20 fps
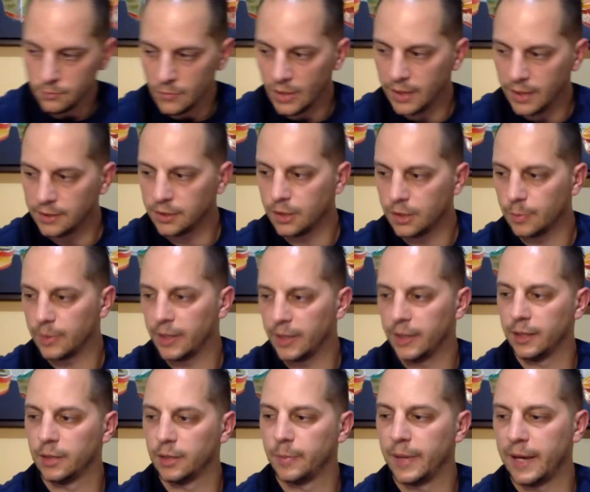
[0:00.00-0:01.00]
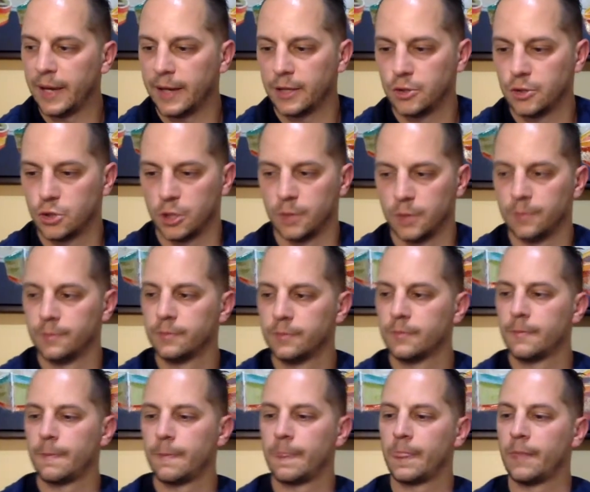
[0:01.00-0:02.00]
ended up getting a package
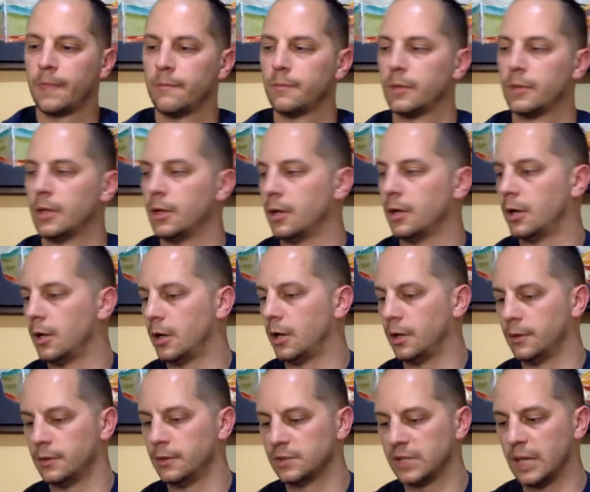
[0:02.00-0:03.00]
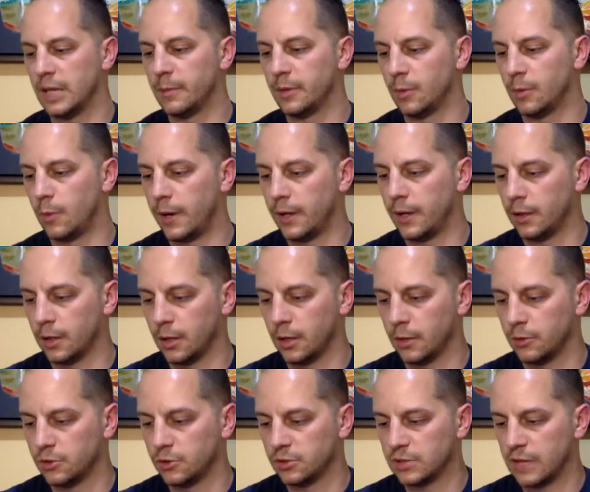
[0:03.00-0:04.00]
in. This came in a while
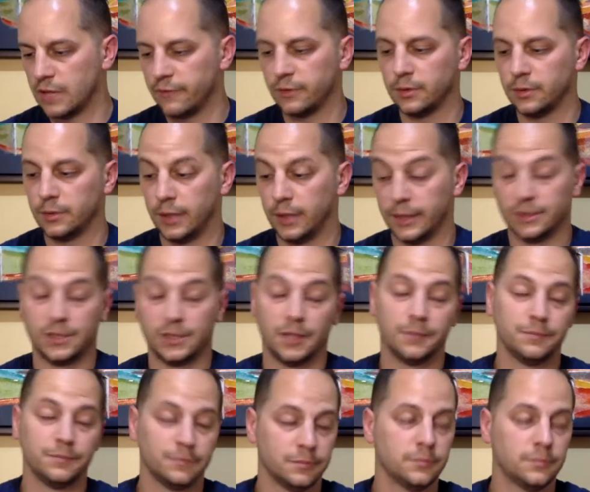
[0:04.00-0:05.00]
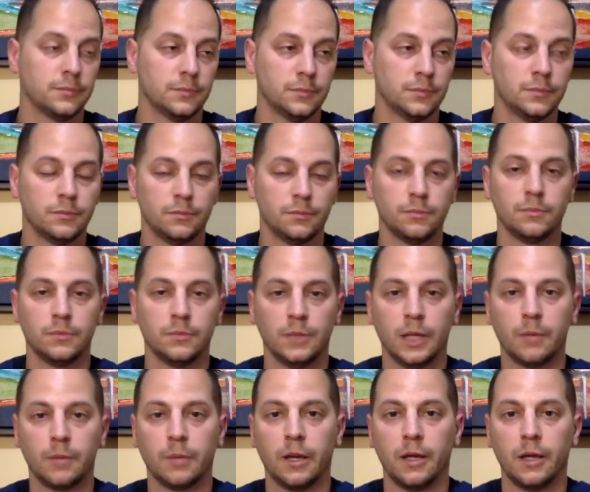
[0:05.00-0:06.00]
ago. I just haven't, like I said,
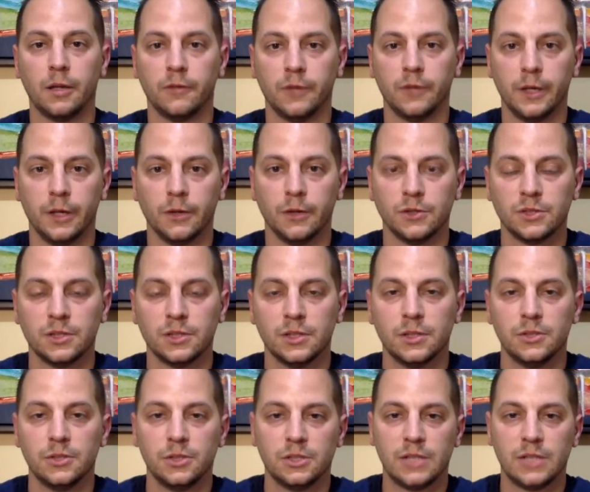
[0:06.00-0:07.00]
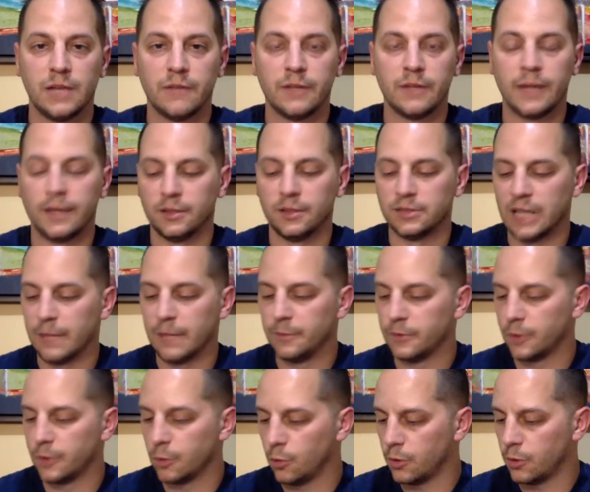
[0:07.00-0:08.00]
like my other videos, just haven't had the time to
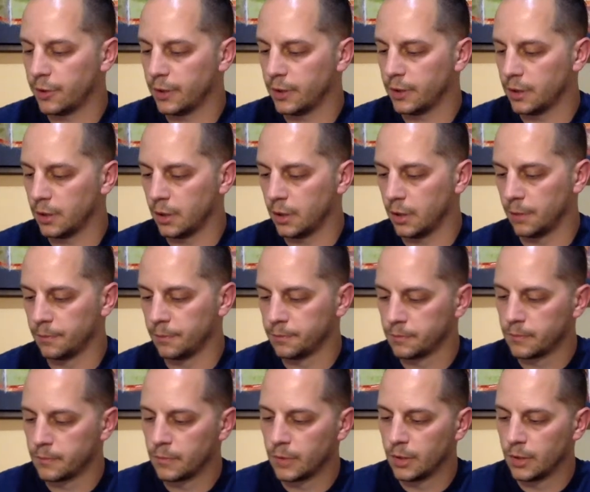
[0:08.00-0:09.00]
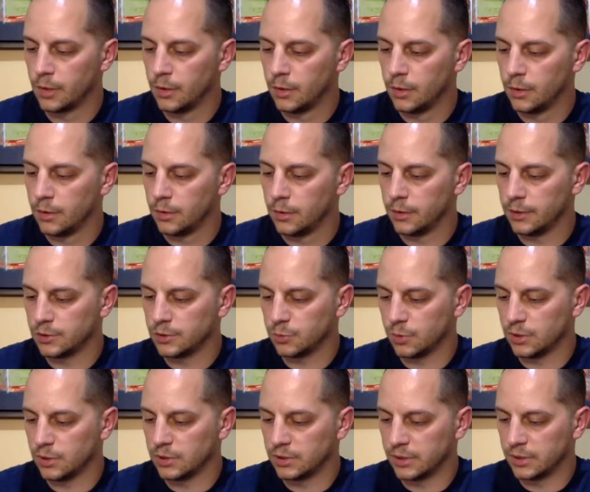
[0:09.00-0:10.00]
record it. This
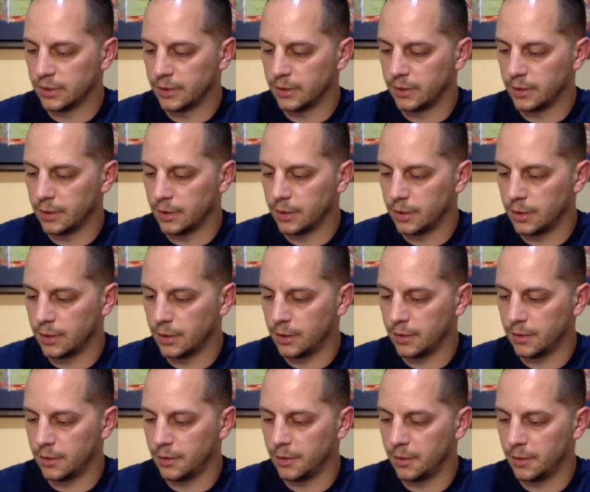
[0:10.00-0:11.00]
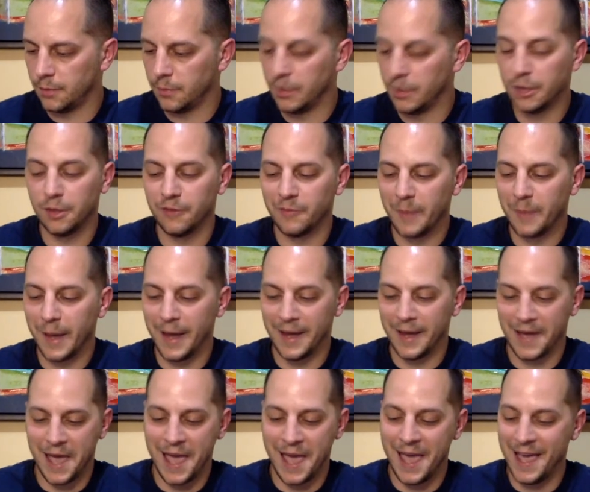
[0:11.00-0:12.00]
was in the middle of
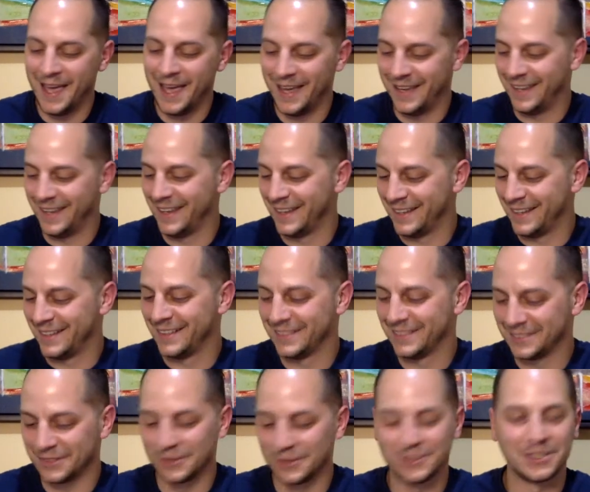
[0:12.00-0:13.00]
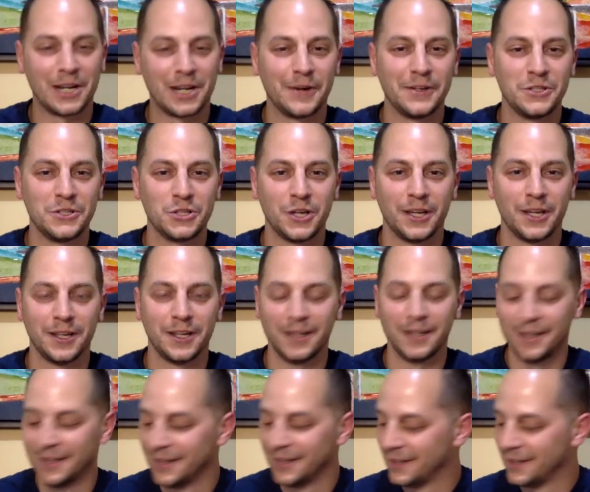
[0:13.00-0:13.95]
May. So sorry, Jade.